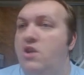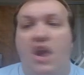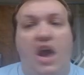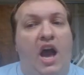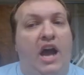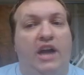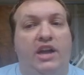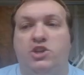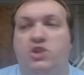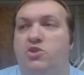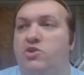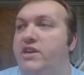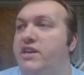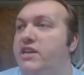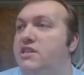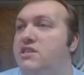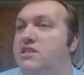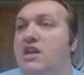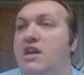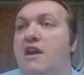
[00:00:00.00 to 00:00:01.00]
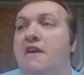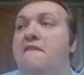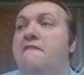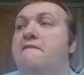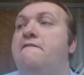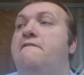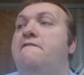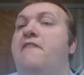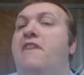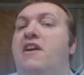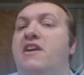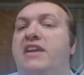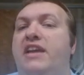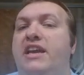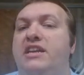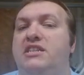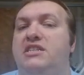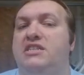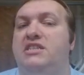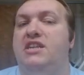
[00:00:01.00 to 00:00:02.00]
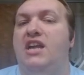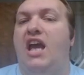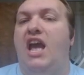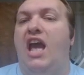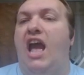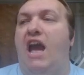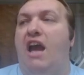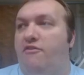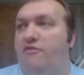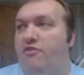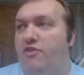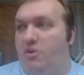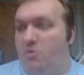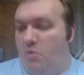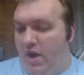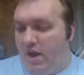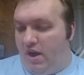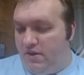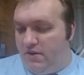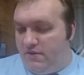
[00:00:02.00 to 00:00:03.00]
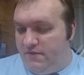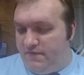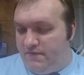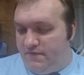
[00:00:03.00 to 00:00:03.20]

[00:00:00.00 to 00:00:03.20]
not trees. Fungus everywhere.